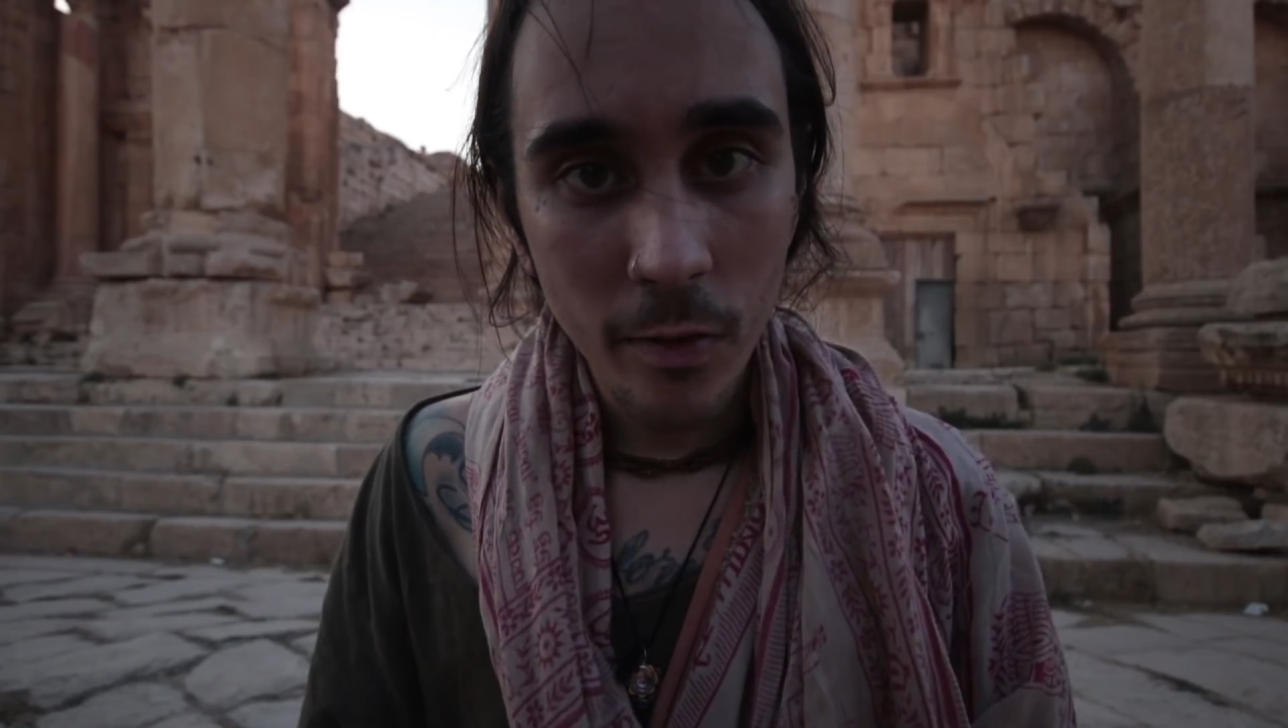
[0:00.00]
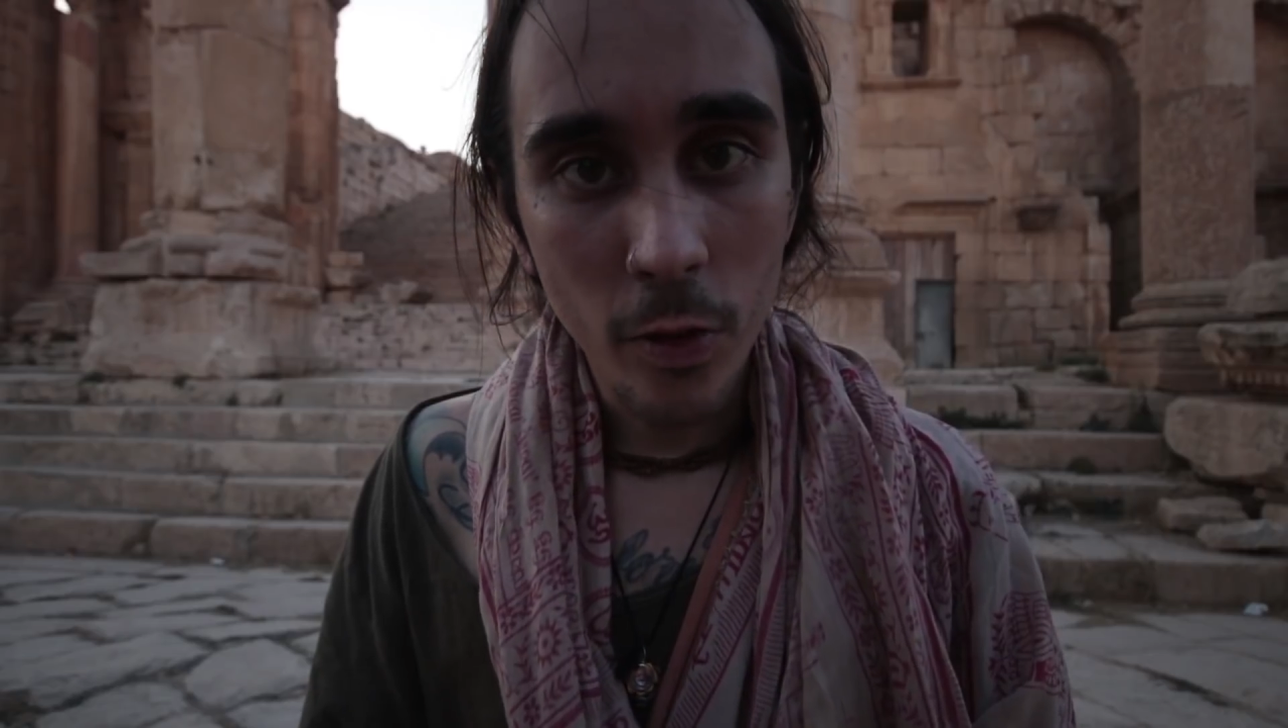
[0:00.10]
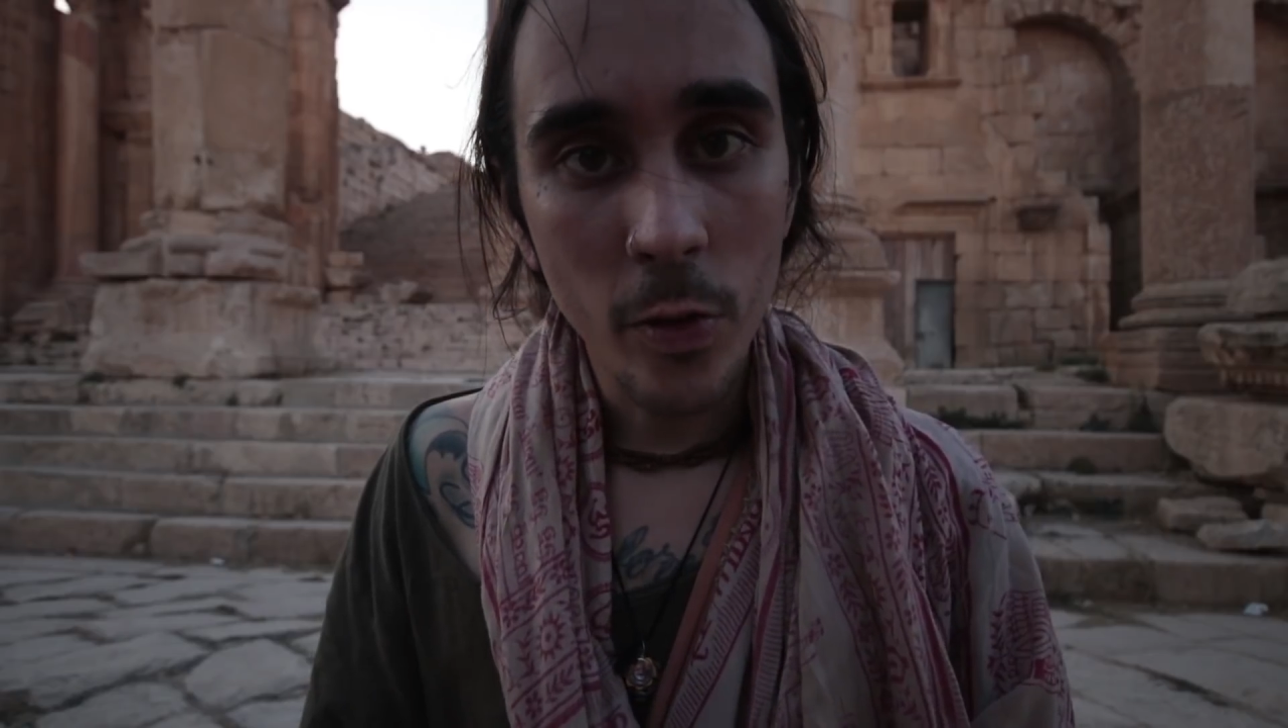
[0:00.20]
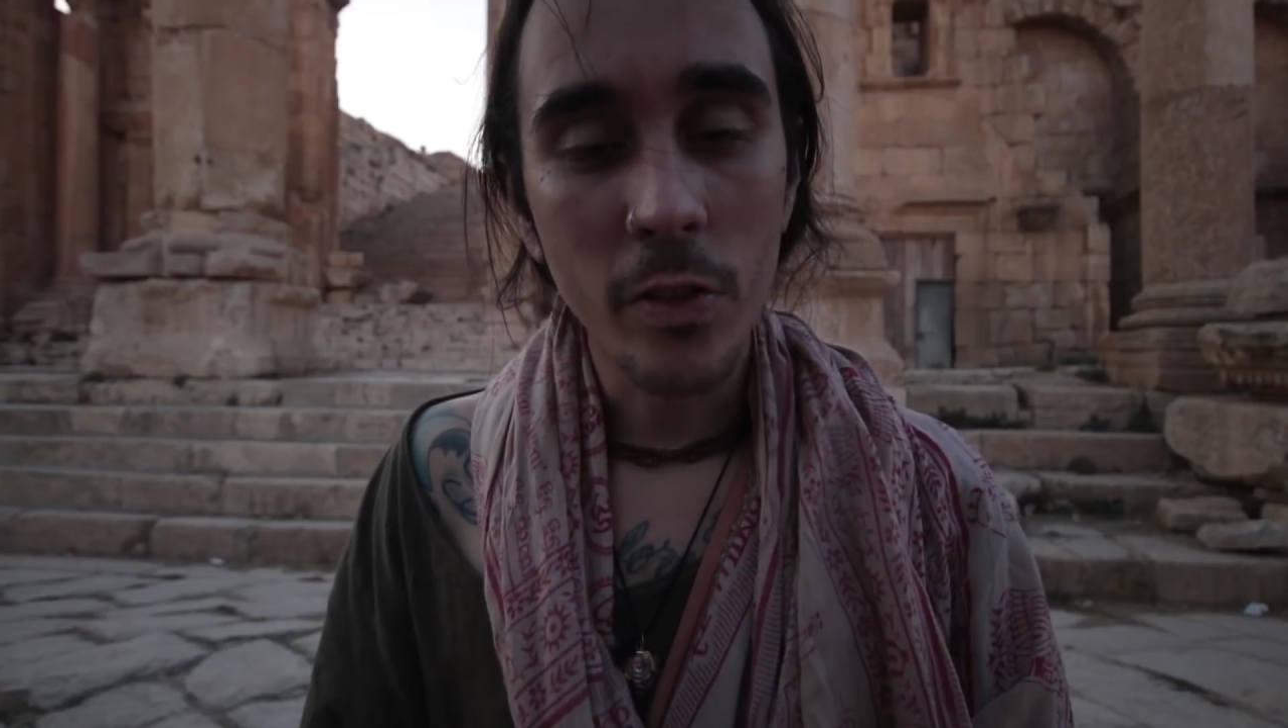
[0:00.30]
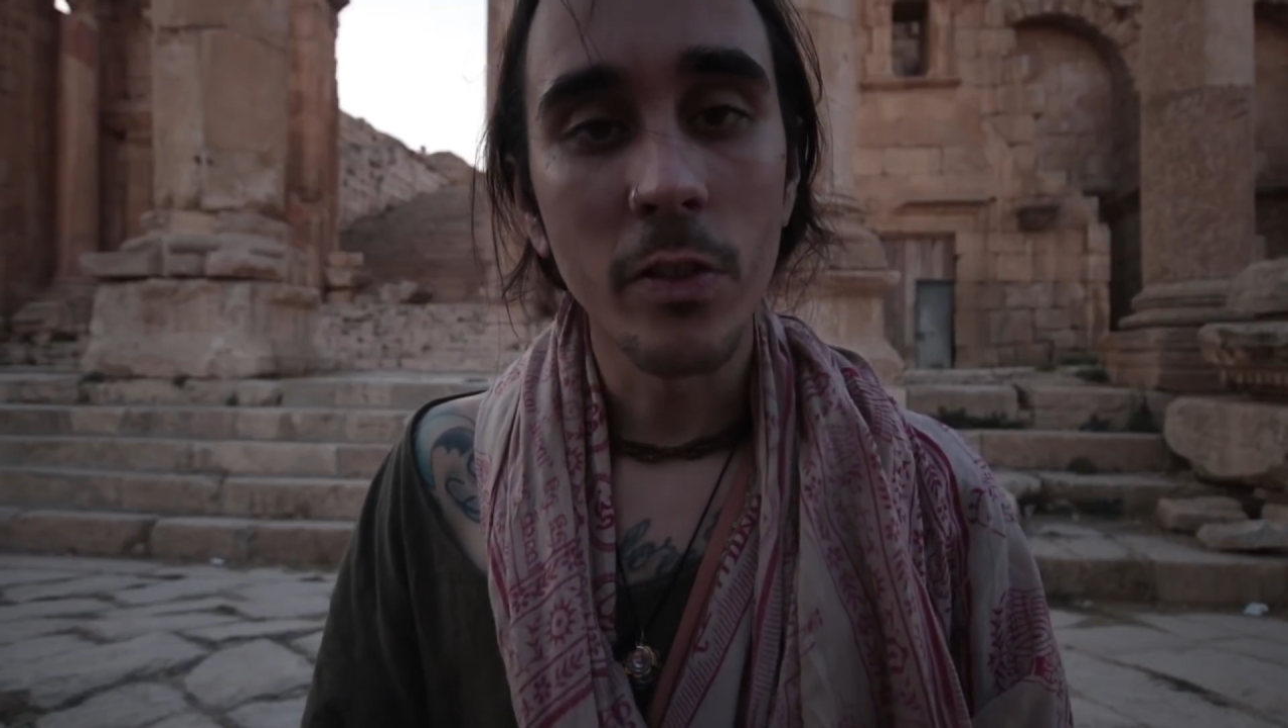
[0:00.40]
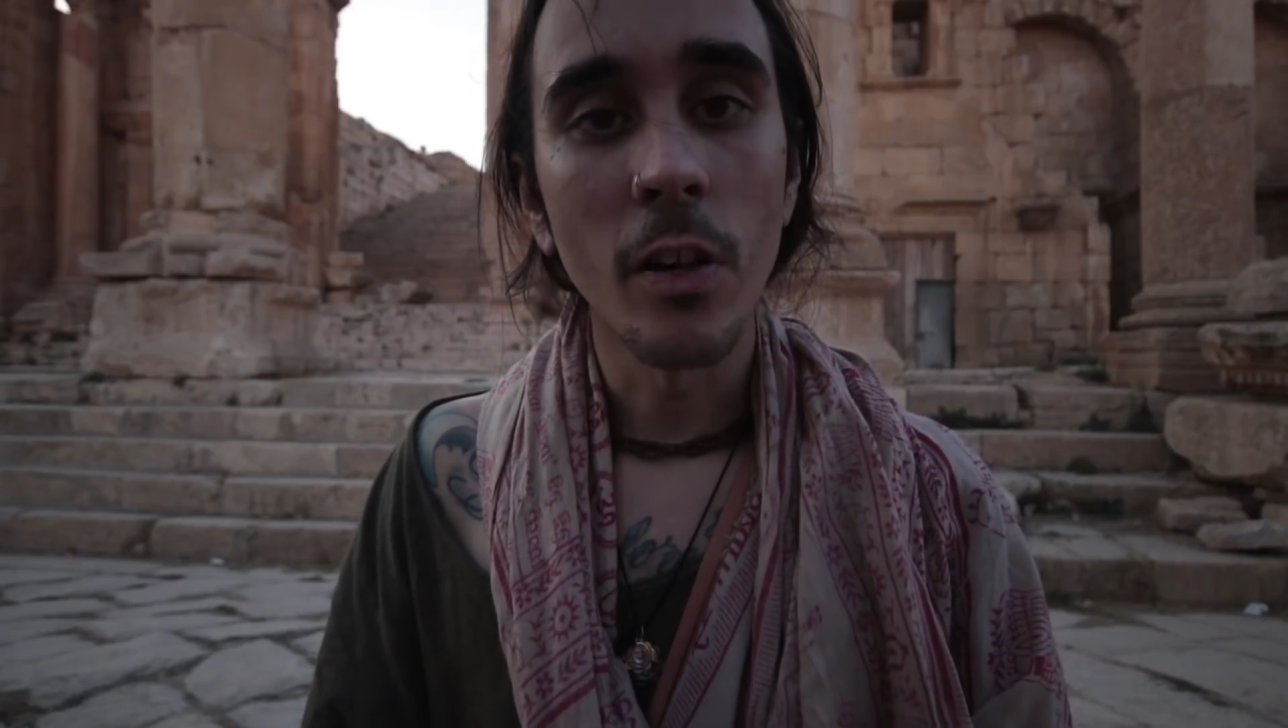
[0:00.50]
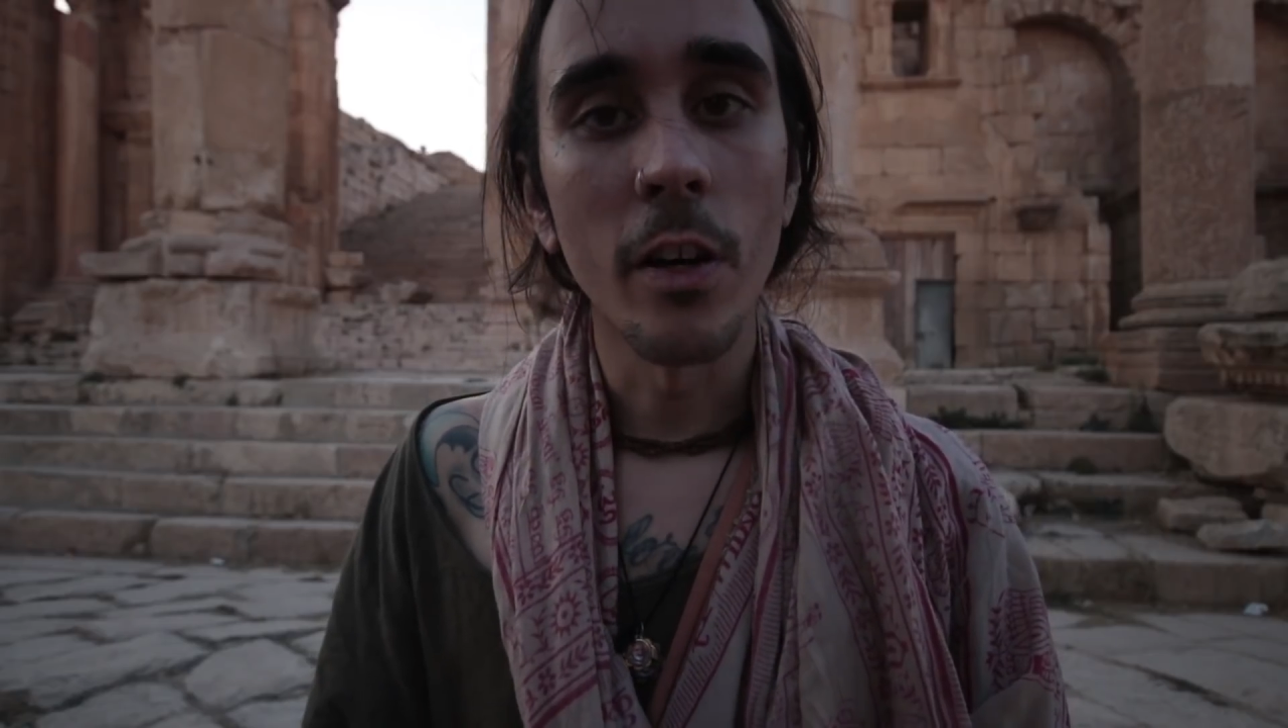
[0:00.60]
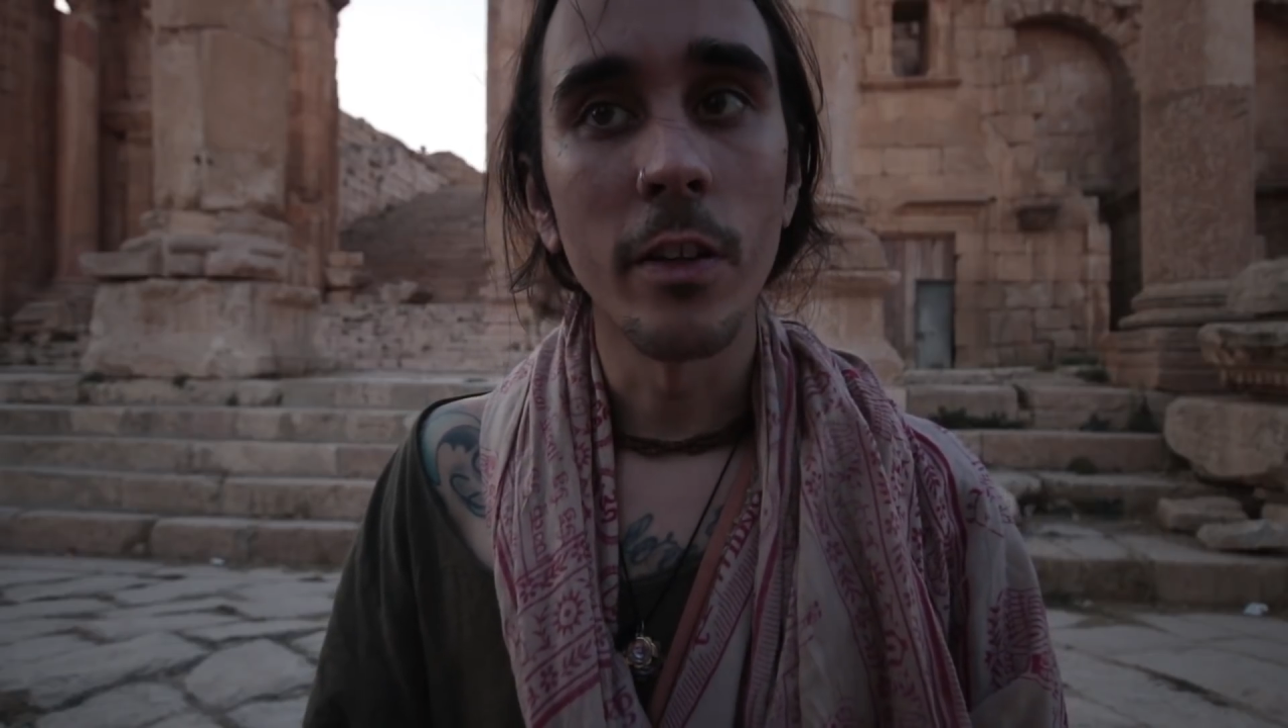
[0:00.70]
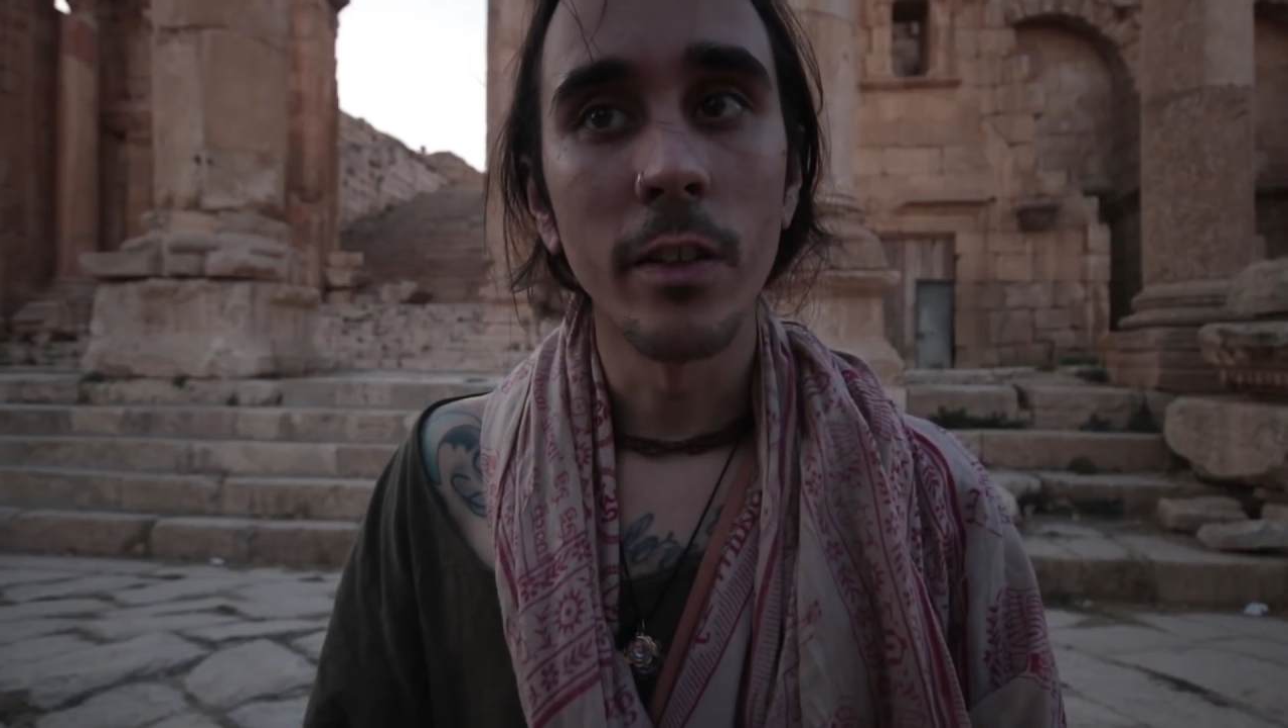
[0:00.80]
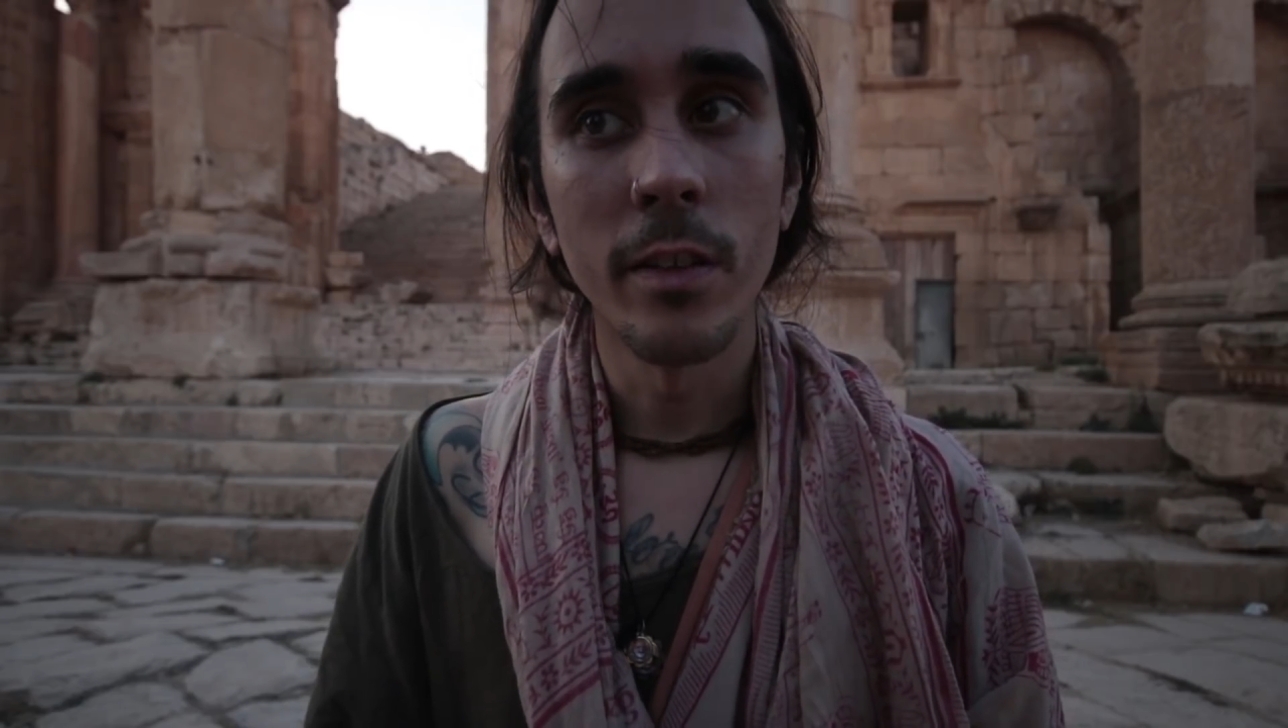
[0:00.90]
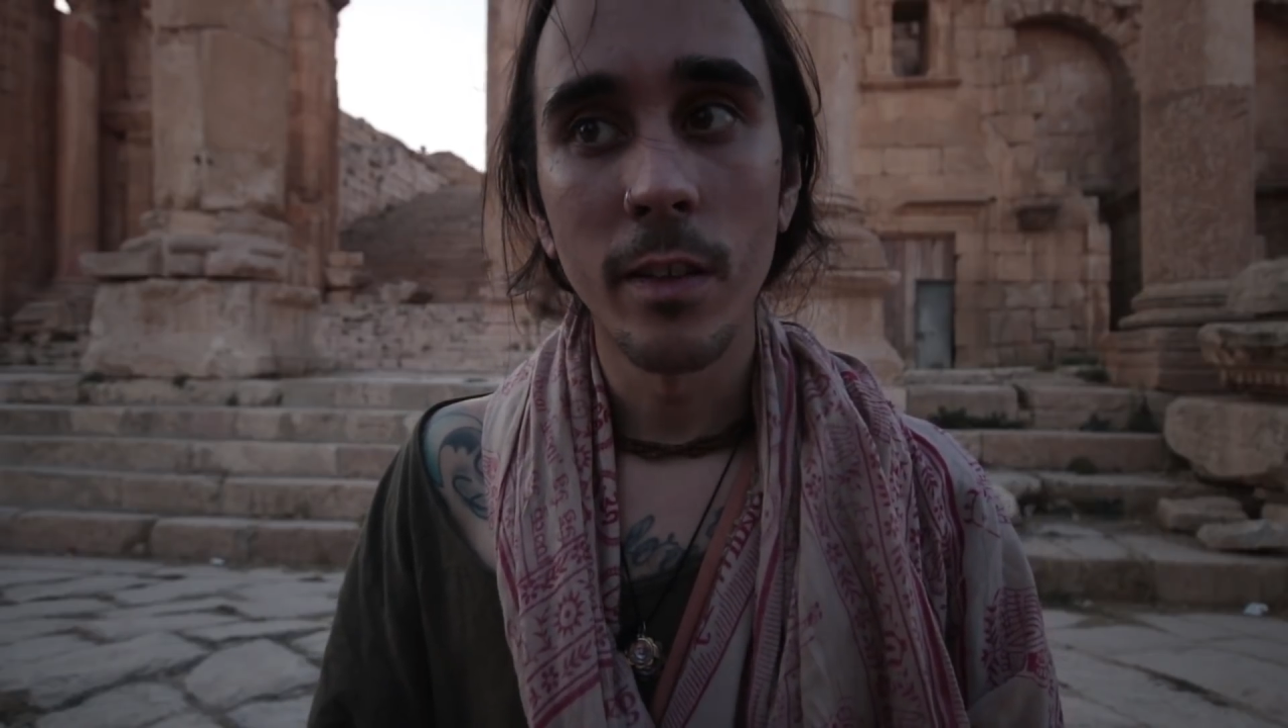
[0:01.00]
for you to start,